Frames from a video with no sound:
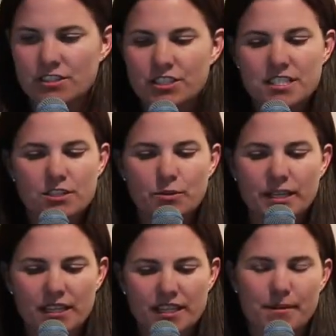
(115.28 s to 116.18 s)
So just
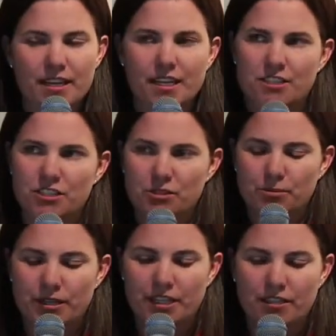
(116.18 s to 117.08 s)
quickly about Aging
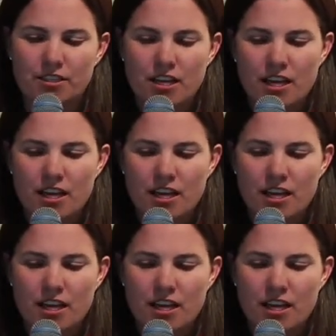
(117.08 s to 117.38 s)
2.0,